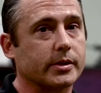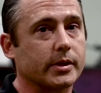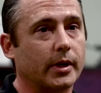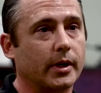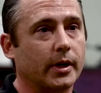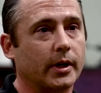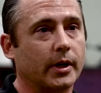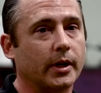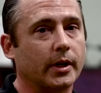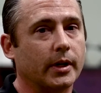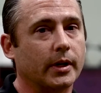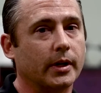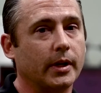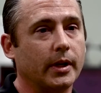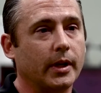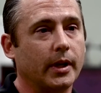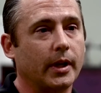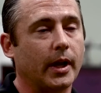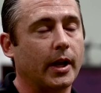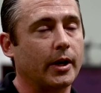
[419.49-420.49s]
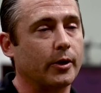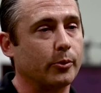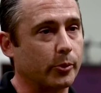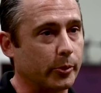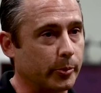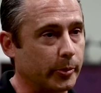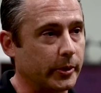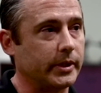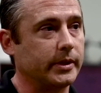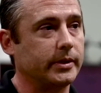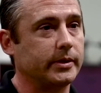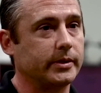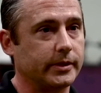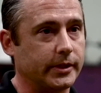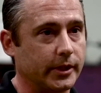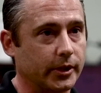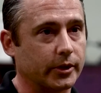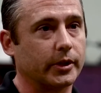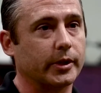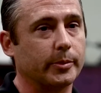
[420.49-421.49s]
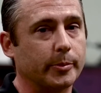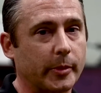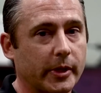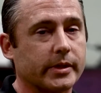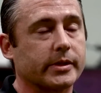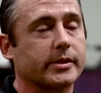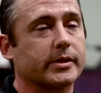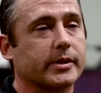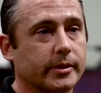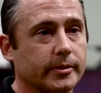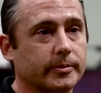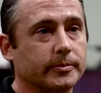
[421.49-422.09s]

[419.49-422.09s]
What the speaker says: and it will be dearly missed.